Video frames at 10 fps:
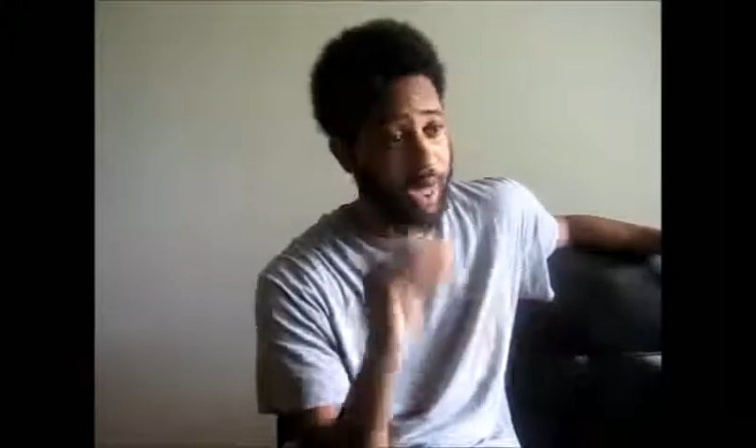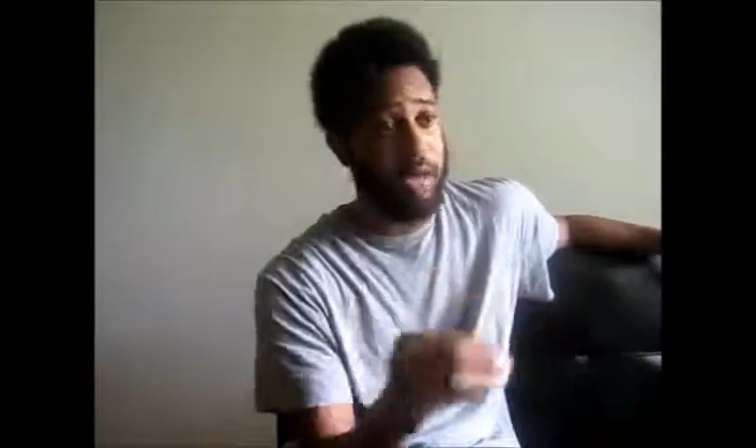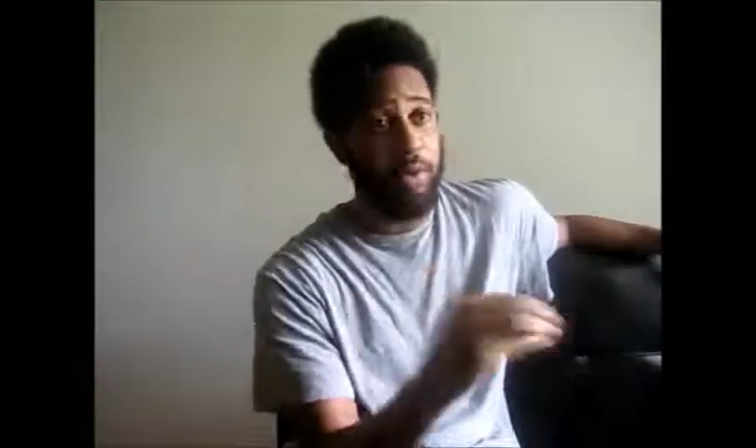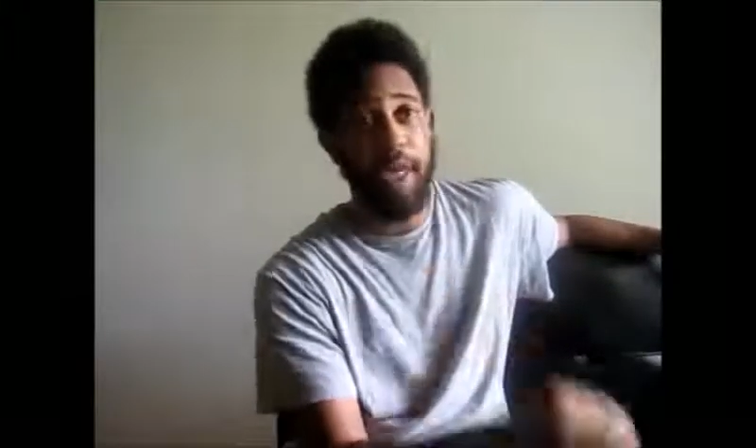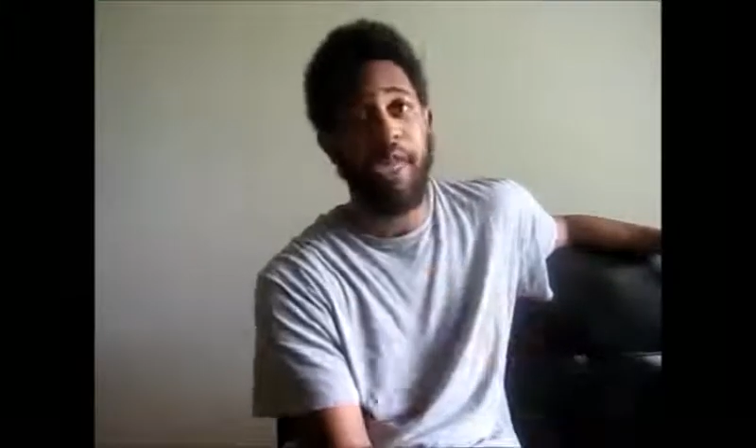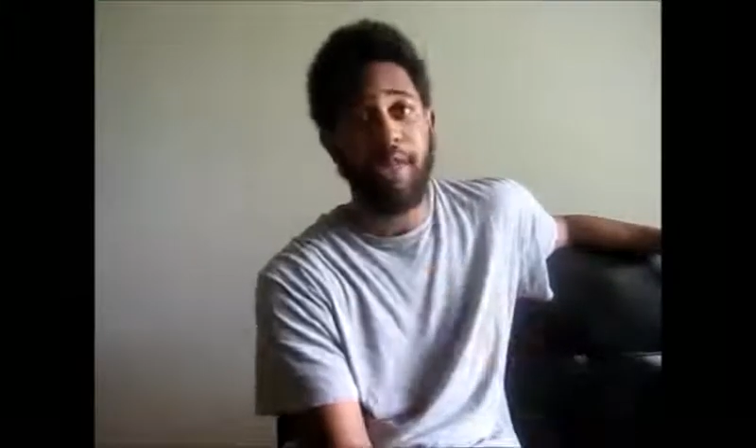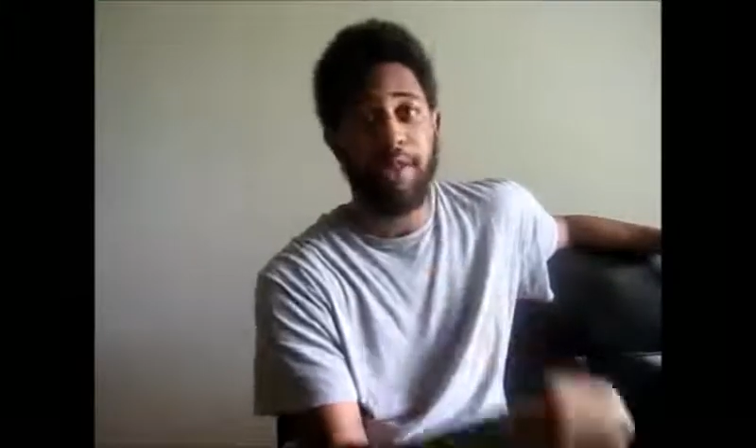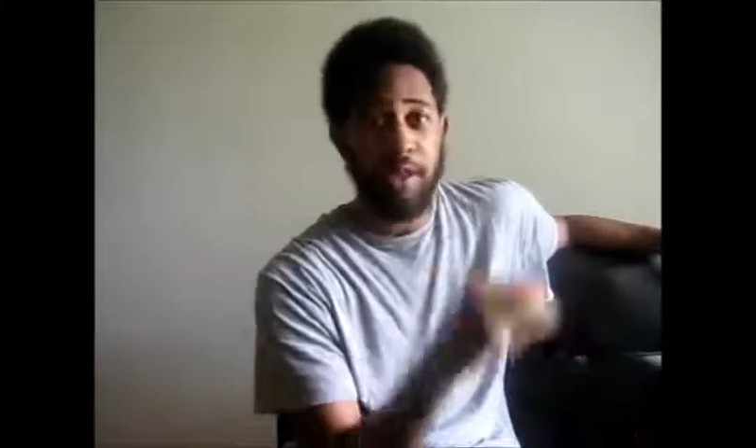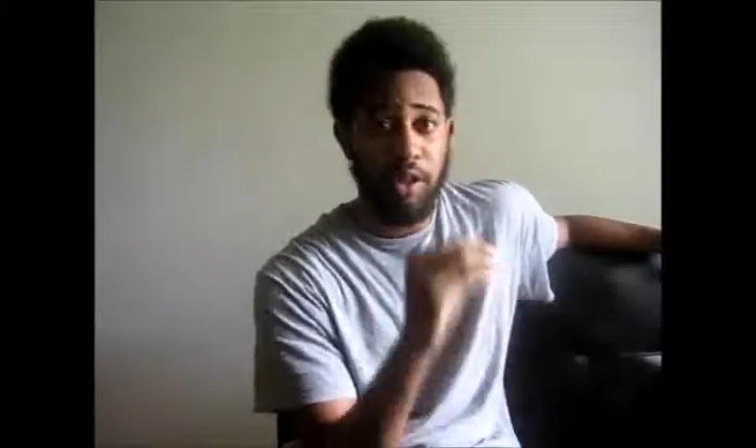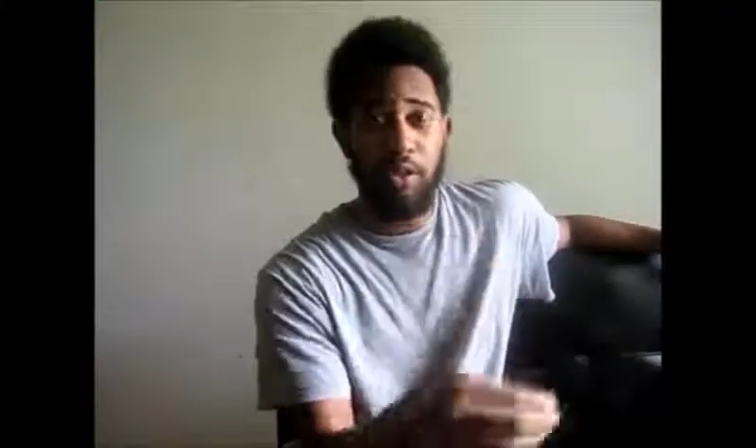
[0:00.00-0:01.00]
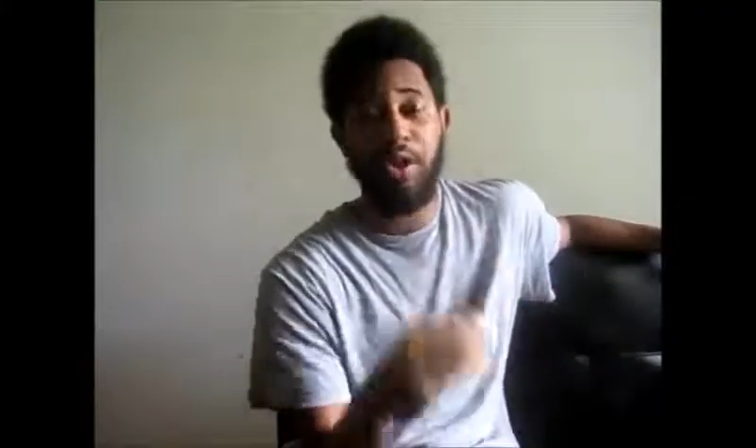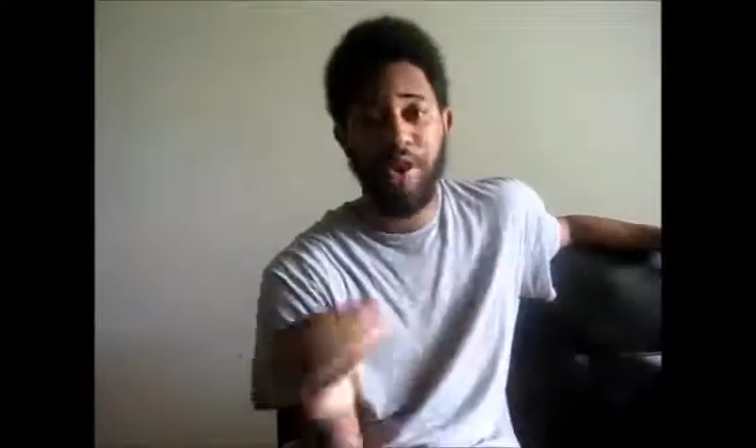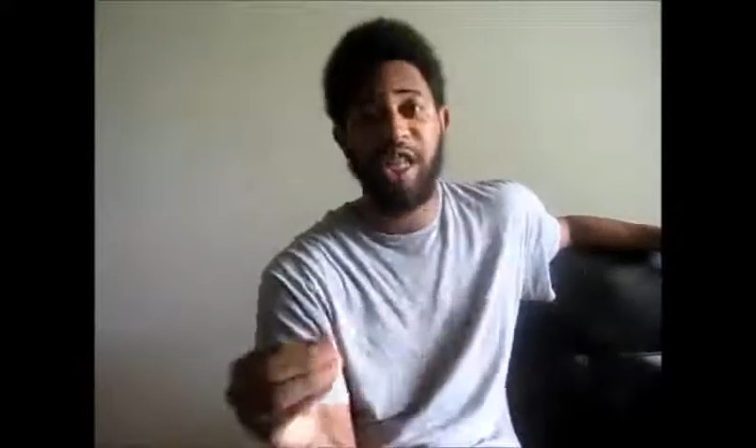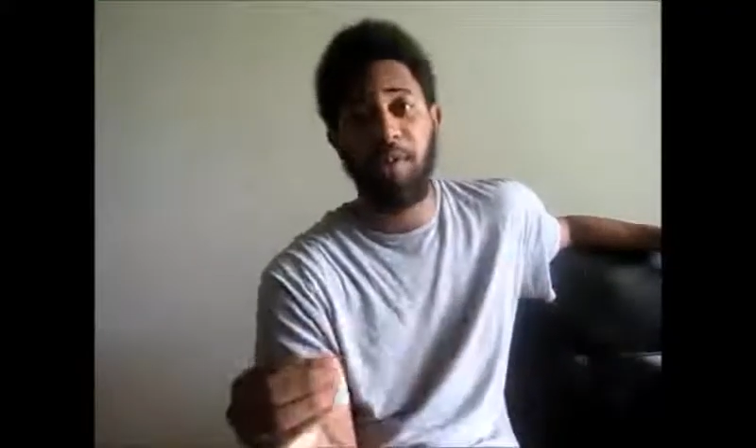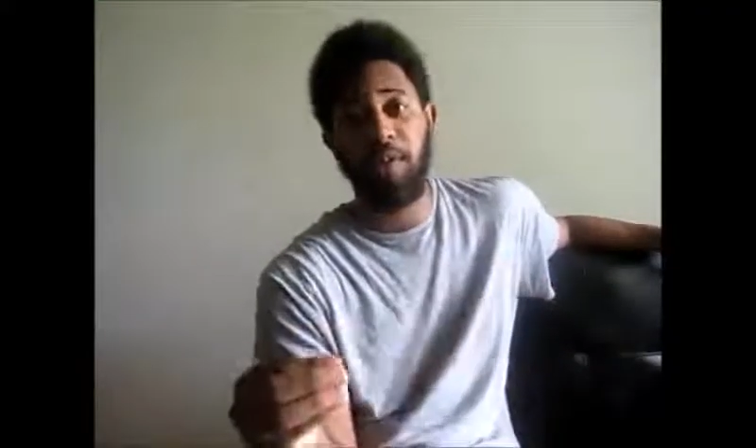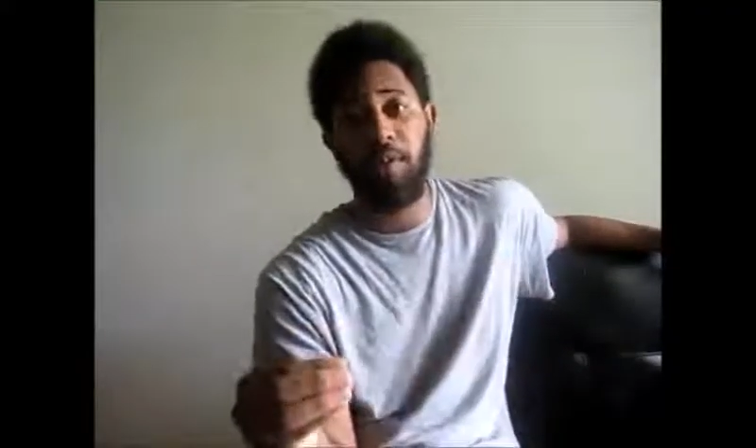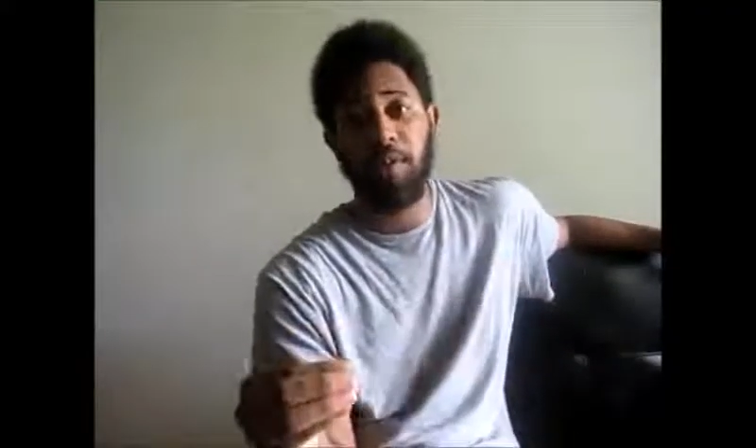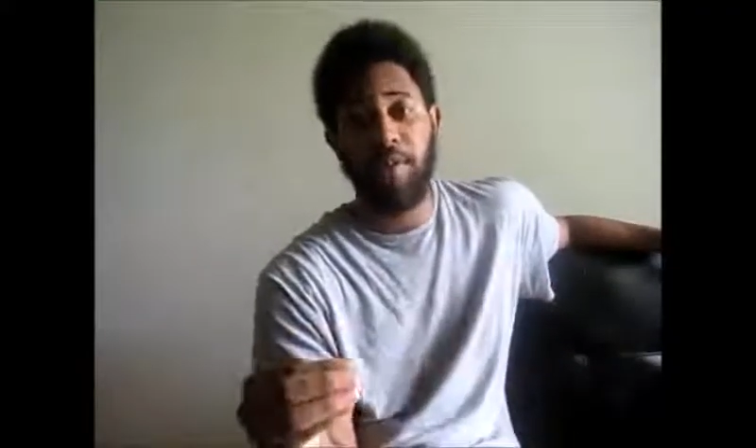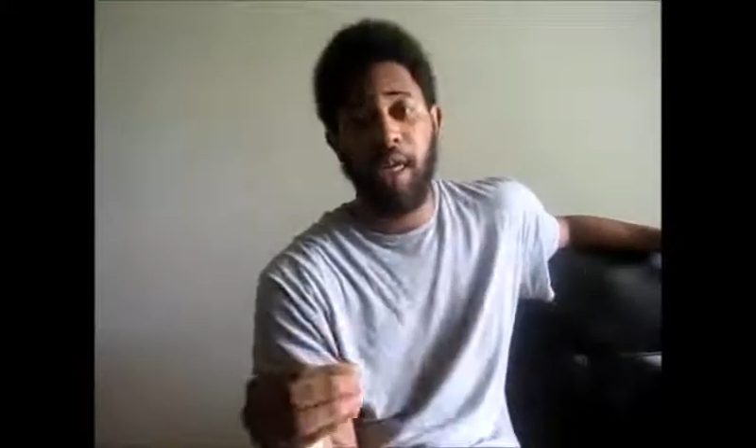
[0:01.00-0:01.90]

better ways to address people.